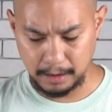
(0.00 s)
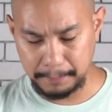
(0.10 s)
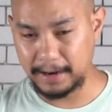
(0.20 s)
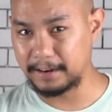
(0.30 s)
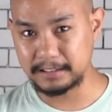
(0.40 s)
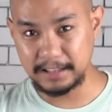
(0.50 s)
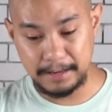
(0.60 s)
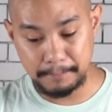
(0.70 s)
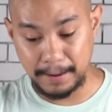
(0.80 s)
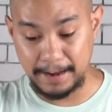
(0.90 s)

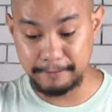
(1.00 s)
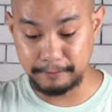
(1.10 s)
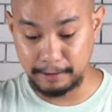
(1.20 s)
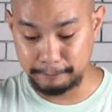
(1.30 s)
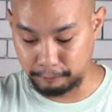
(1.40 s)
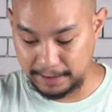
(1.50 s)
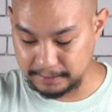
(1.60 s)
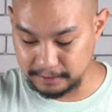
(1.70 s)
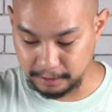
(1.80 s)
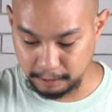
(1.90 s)
apparently by a
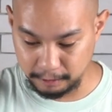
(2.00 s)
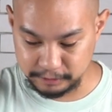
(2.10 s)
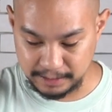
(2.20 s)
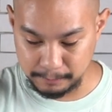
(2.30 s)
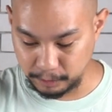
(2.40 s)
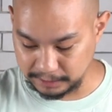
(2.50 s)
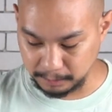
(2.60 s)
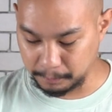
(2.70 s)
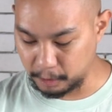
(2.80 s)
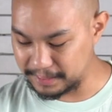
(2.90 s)
friend of Tim
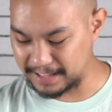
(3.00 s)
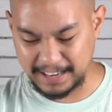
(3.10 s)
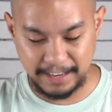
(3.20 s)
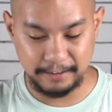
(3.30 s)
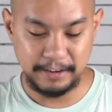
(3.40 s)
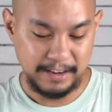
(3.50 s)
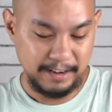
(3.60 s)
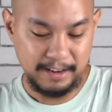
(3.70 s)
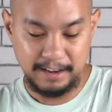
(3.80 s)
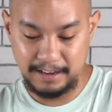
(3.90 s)
Wendelbo, and then kind of
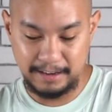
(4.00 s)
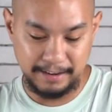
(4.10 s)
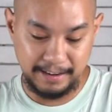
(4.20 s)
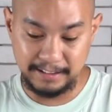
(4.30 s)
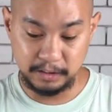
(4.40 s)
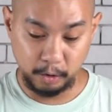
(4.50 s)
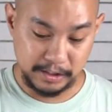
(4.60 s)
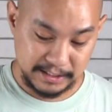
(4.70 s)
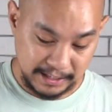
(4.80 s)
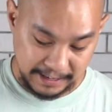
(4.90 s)

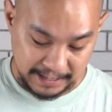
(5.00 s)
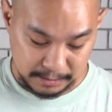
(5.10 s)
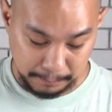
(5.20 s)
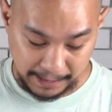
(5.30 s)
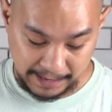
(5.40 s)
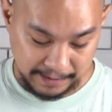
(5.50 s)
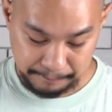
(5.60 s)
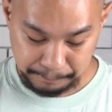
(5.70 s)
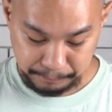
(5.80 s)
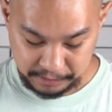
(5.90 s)
endorsed, I guess, by,
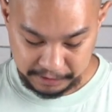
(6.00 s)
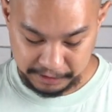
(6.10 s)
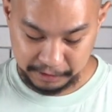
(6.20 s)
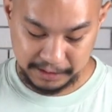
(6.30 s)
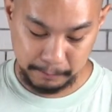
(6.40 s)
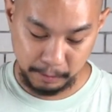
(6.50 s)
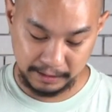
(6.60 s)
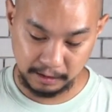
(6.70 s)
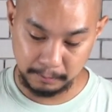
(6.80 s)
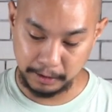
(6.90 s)
you know, Tim
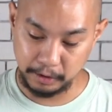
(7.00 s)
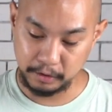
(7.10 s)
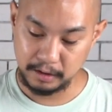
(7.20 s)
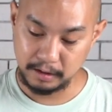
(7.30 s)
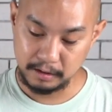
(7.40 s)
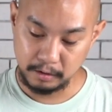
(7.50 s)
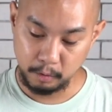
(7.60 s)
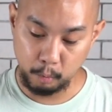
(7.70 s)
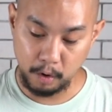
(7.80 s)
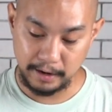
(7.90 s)
Wendelbo,
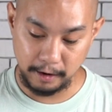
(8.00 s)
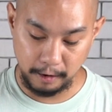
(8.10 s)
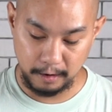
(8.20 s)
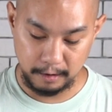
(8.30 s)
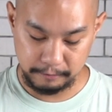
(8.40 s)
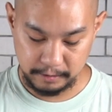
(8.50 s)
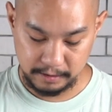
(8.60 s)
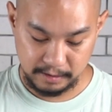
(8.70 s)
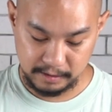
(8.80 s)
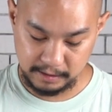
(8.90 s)
one of
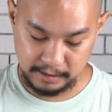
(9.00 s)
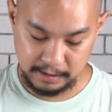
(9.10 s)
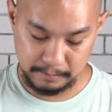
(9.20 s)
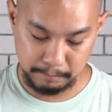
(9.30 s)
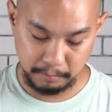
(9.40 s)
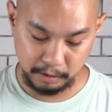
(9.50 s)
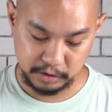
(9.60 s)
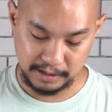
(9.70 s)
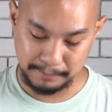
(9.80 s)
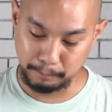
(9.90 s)
the
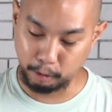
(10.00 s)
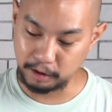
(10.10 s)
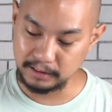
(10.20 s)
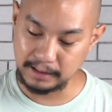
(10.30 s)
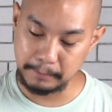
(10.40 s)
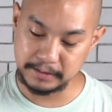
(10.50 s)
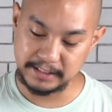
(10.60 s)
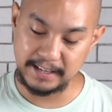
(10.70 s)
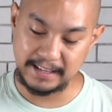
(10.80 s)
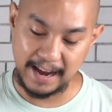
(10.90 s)
most important, I would
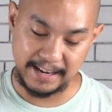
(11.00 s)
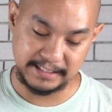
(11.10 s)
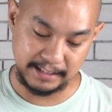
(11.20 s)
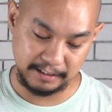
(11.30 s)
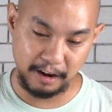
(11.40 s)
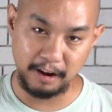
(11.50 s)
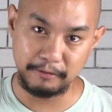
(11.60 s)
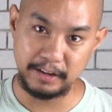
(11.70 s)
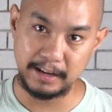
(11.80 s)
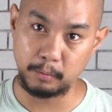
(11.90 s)
say, guys in
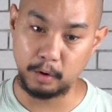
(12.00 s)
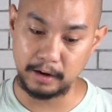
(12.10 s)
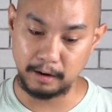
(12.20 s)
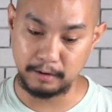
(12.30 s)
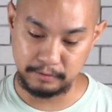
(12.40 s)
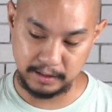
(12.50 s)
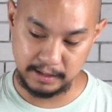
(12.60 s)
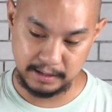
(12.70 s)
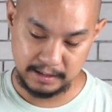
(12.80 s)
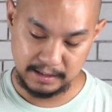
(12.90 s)
coffee, and one of the